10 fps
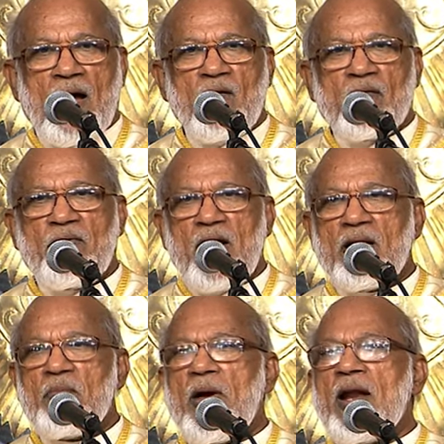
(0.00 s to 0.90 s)
Our
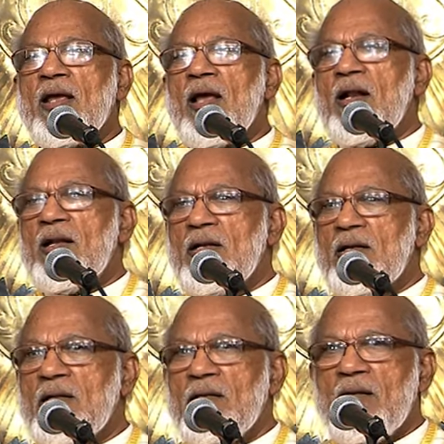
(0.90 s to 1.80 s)
father Panikel
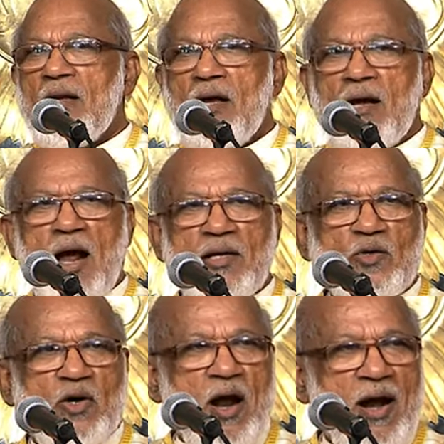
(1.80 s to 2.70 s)
had
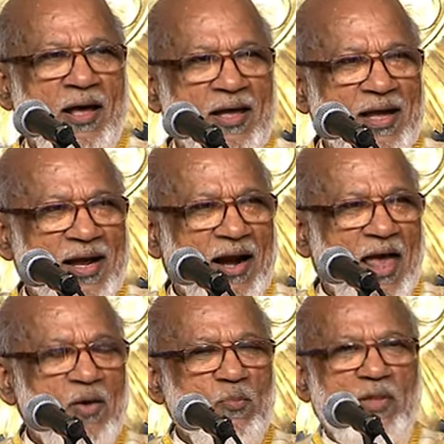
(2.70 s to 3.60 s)
to come
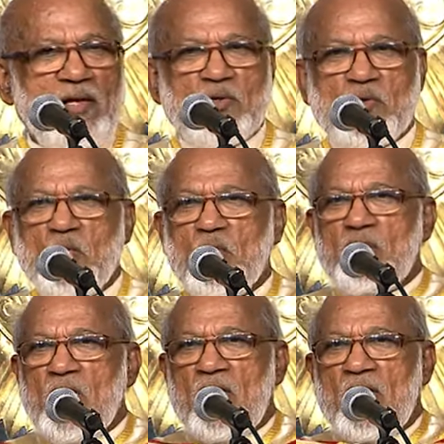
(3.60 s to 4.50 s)
climb the two,
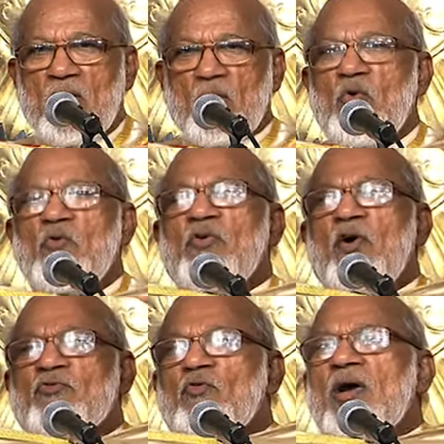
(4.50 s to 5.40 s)
uh, roof
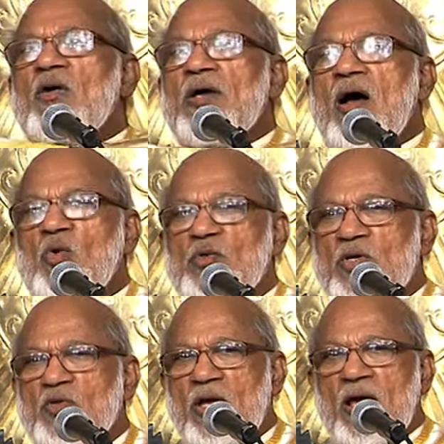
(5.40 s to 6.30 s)
of one of the
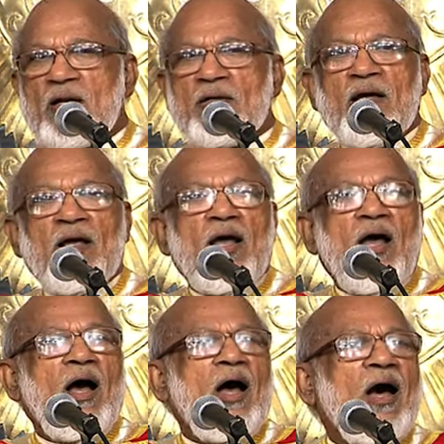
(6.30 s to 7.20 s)
houses here
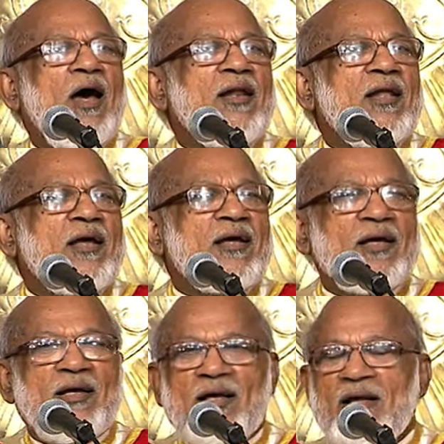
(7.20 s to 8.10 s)
and
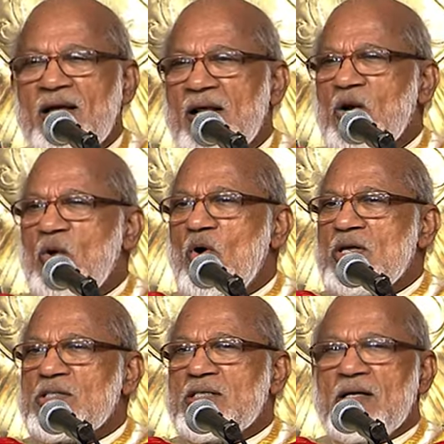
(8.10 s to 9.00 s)
uh,
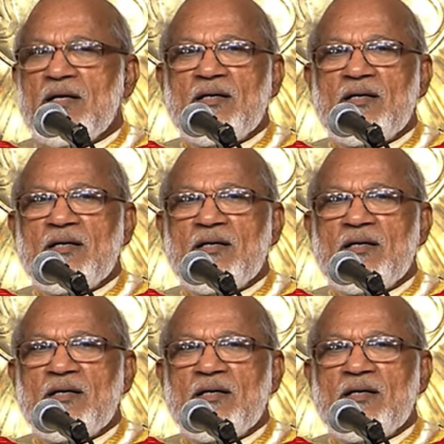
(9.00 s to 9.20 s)
request uh,